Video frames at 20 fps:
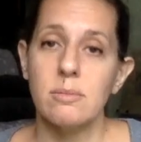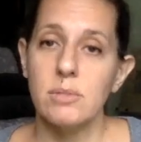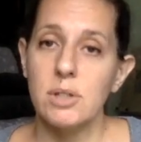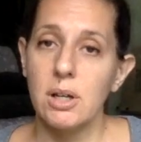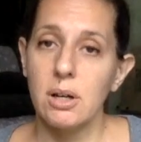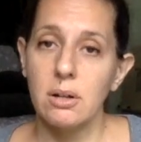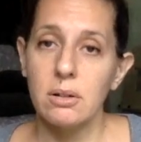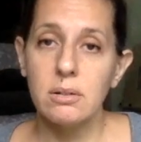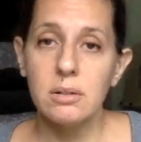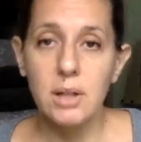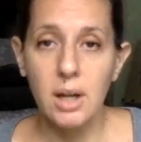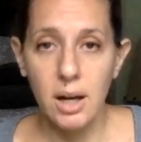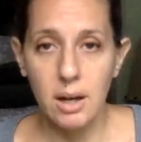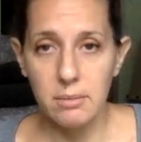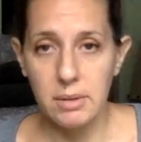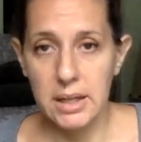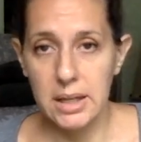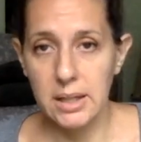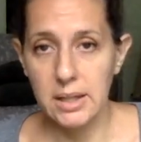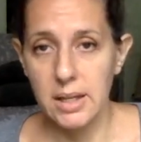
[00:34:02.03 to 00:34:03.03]
tote
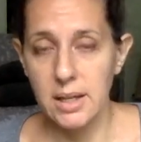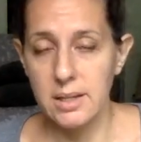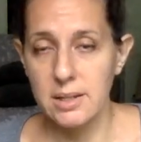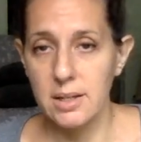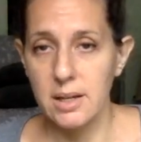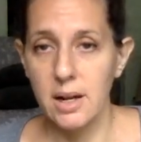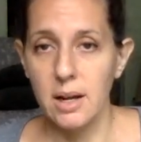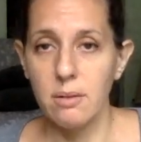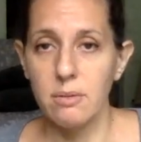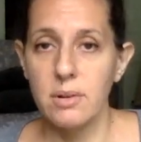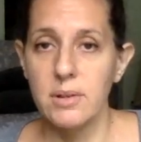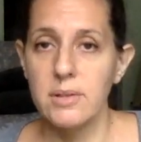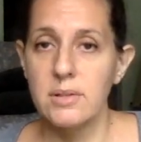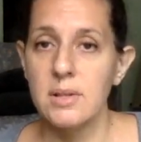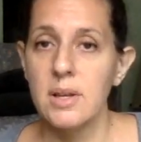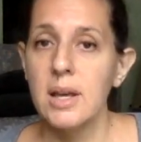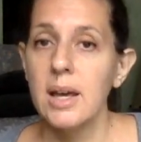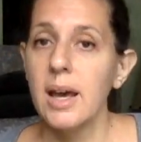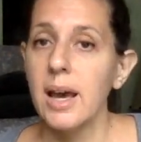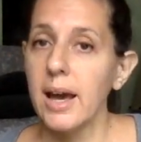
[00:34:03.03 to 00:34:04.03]
coming in this, and I was
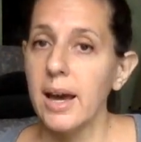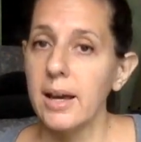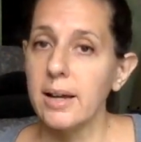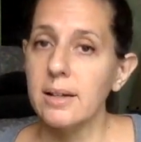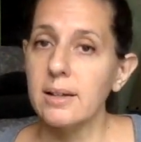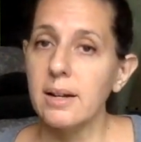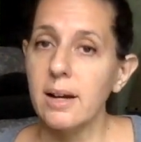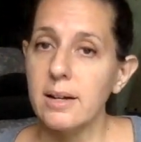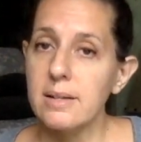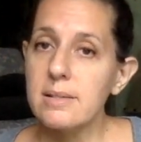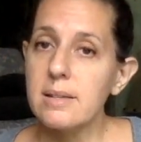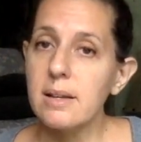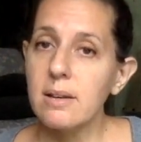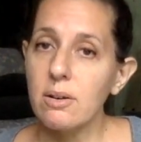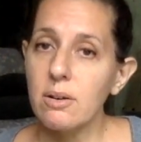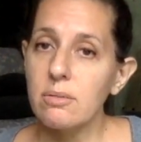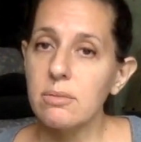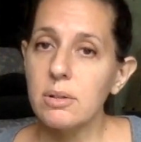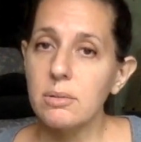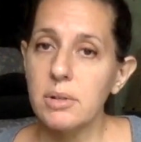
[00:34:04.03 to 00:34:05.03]
agonizing
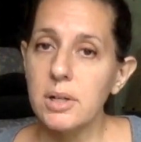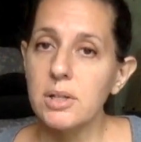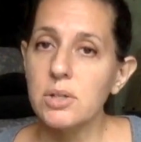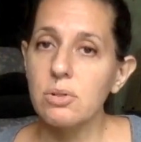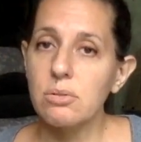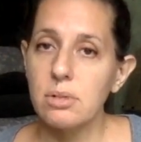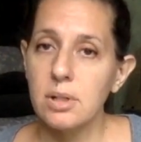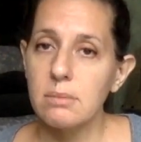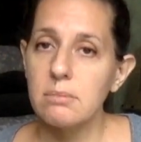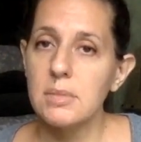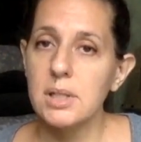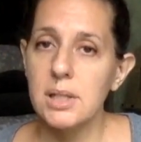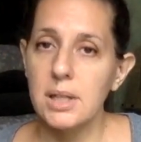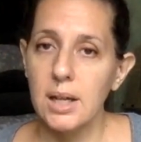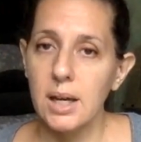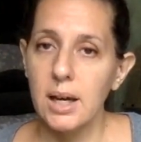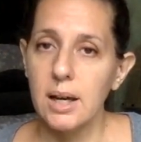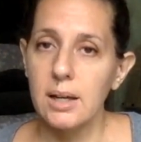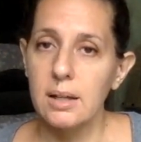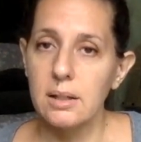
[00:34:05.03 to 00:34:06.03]
over what trim to
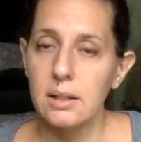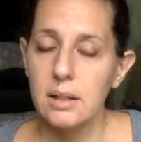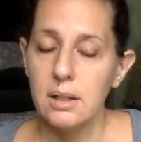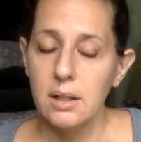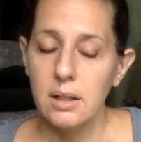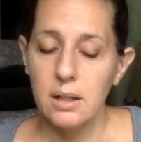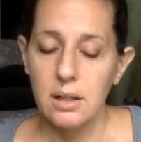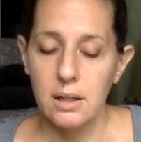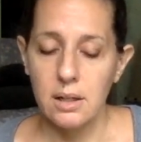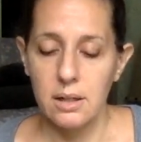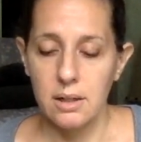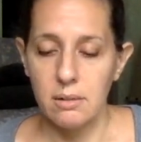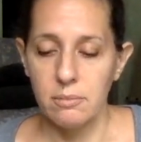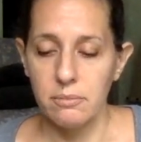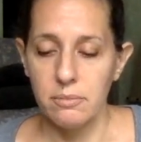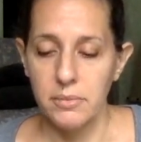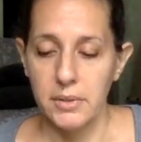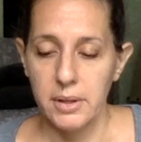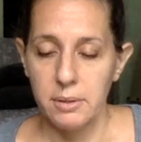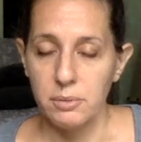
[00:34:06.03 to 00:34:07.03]
get. Um,
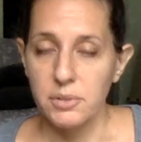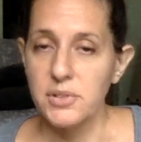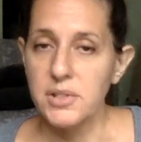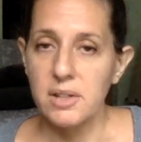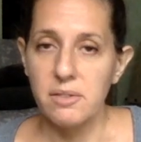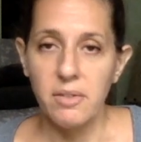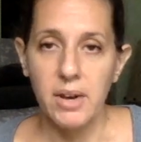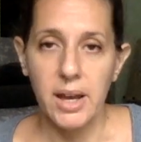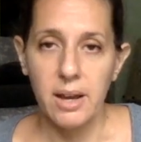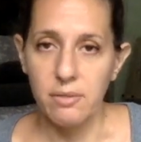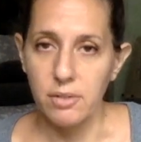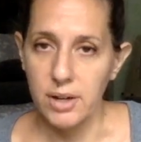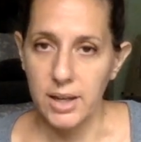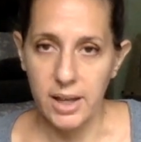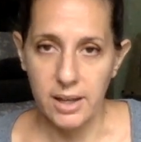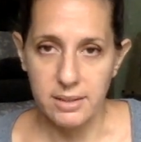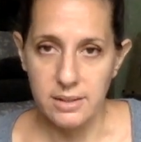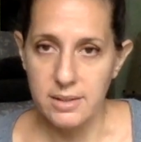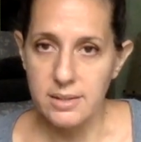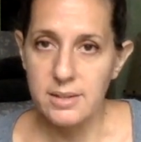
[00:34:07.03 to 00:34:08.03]
we'll see if I ever
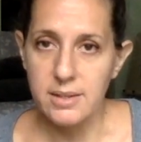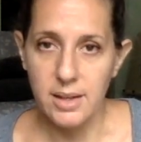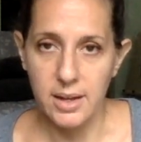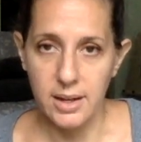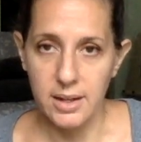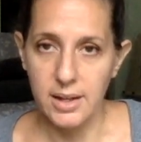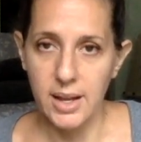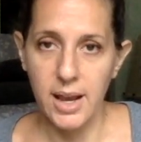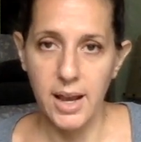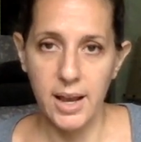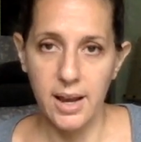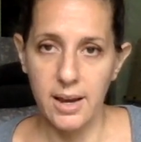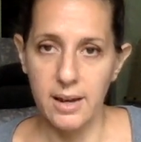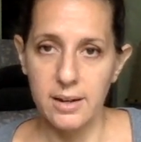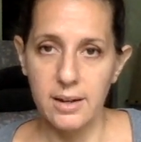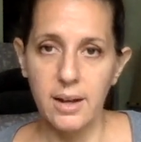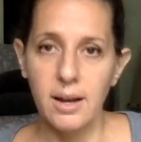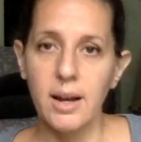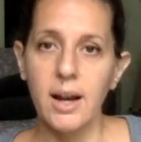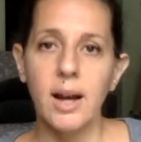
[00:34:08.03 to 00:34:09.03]
get this thing in hand.
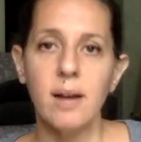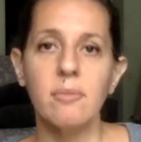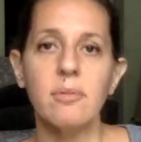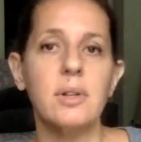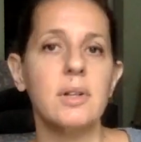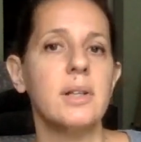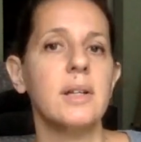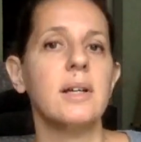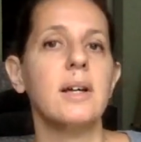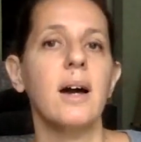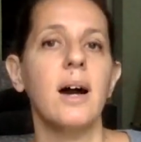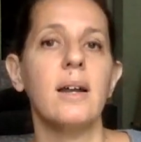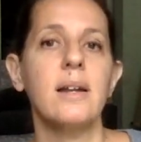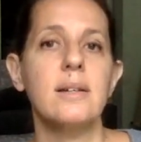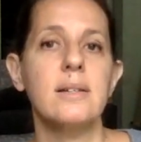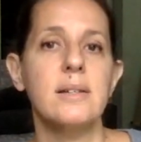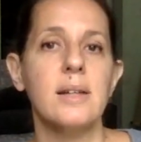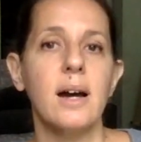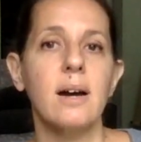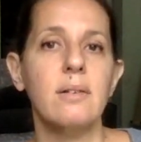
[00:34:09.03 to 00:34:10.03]
I, am really kind of
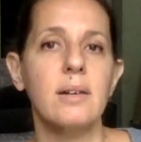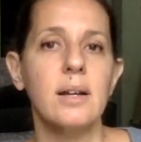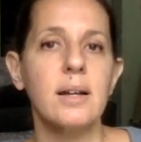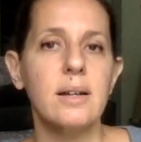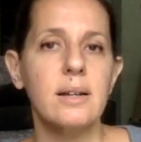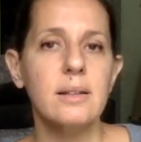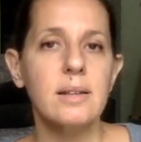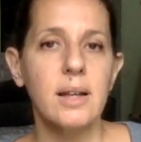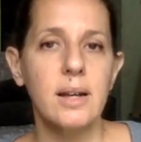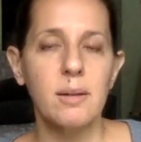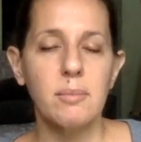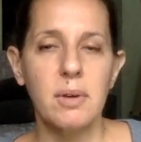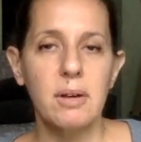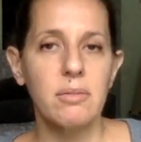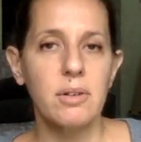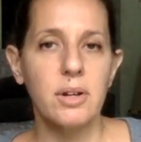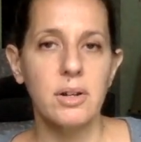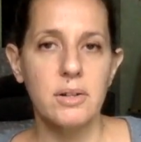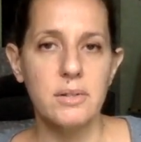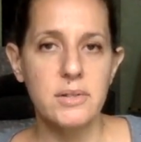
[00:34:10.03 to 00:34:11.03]
doubting that I'm
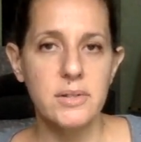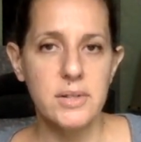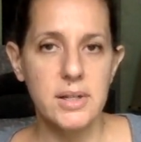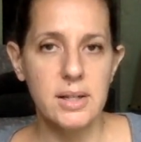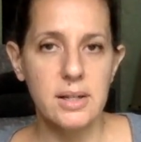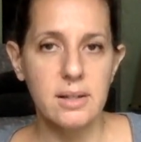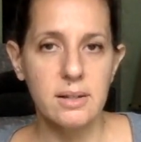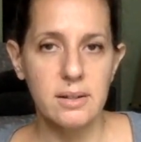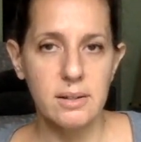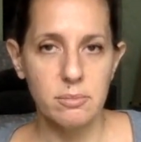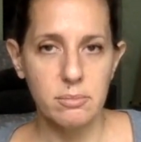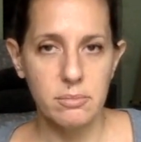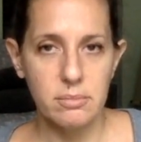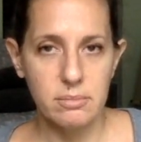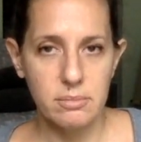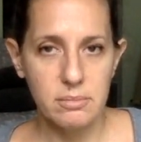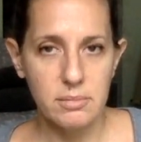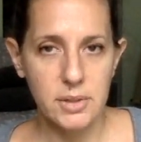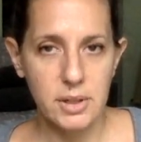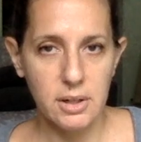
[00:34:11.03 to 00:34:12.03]
ever going to see it, in,
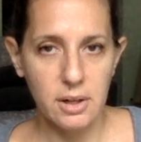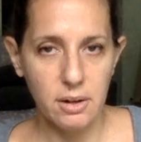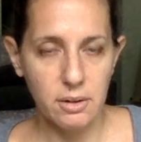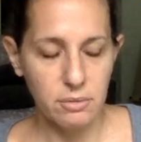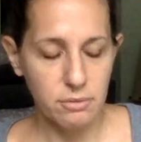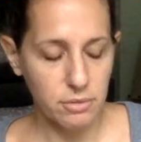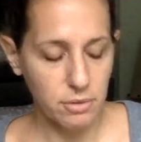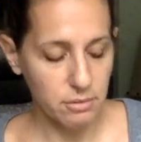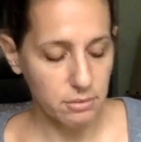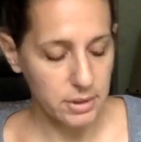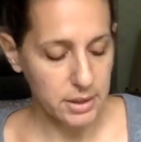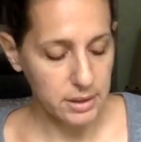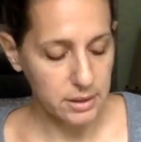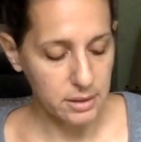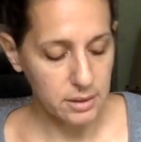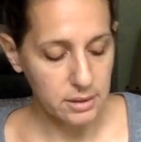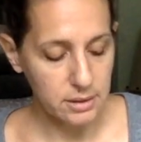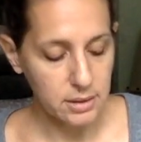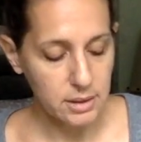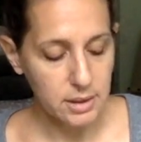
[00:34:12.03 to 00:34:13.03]
you know, for real.